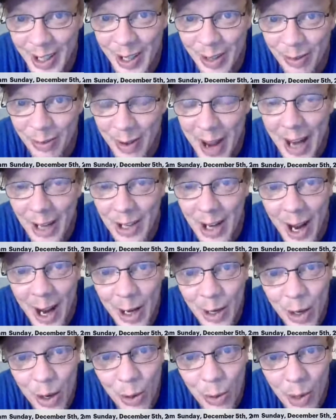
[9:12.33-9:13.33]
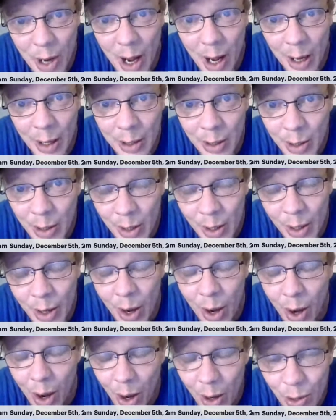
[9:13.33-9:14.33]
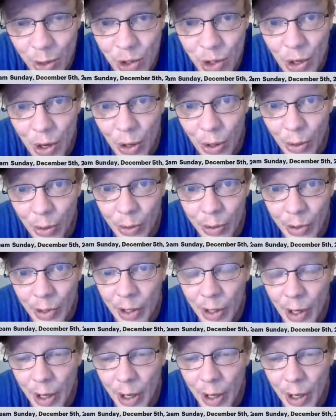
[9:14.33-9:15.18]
In fact, I know not. Also,